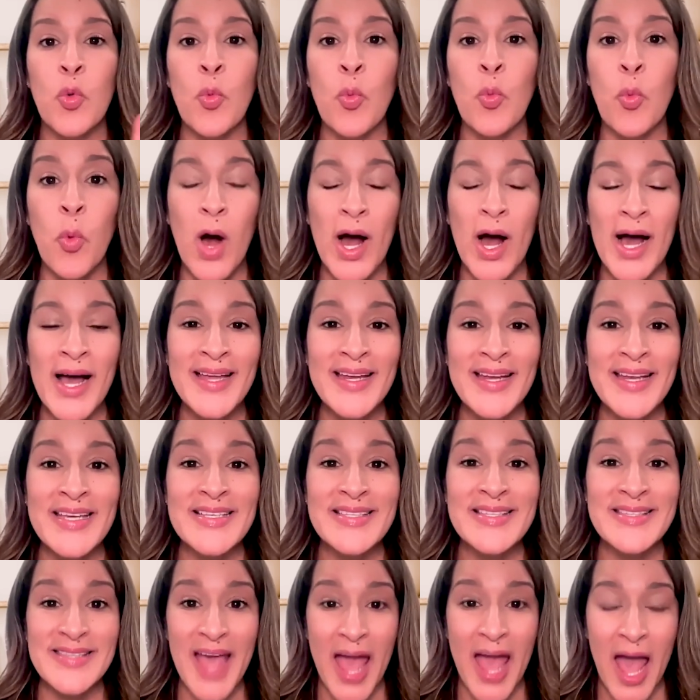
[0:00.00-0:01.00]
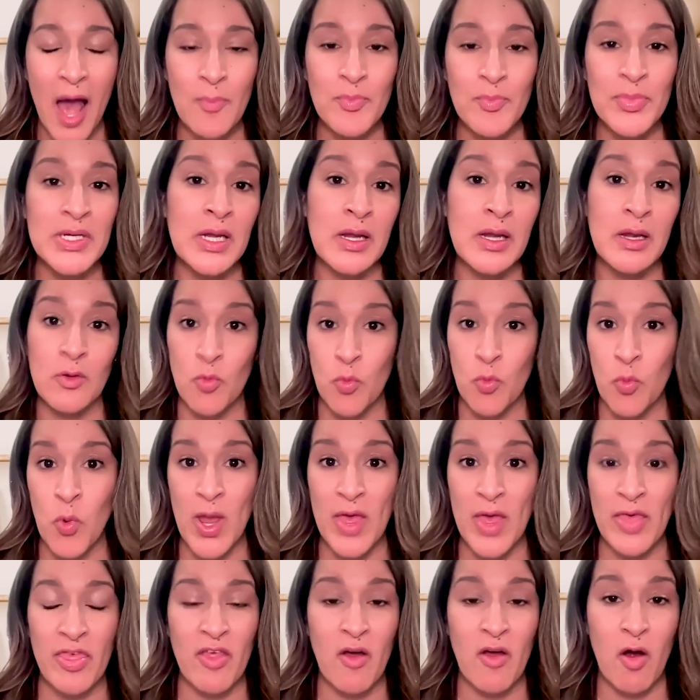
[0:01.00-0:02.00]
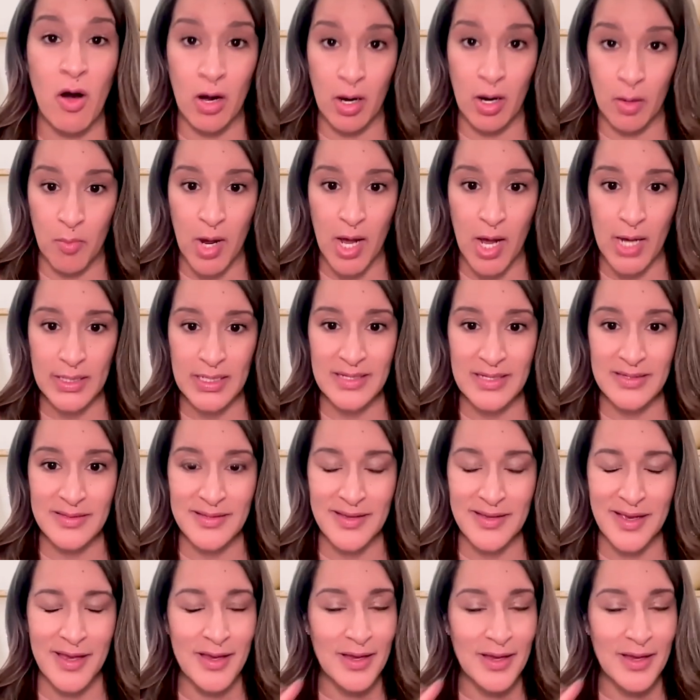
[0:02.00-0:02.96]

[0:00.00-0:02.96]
what is happening with our bodies.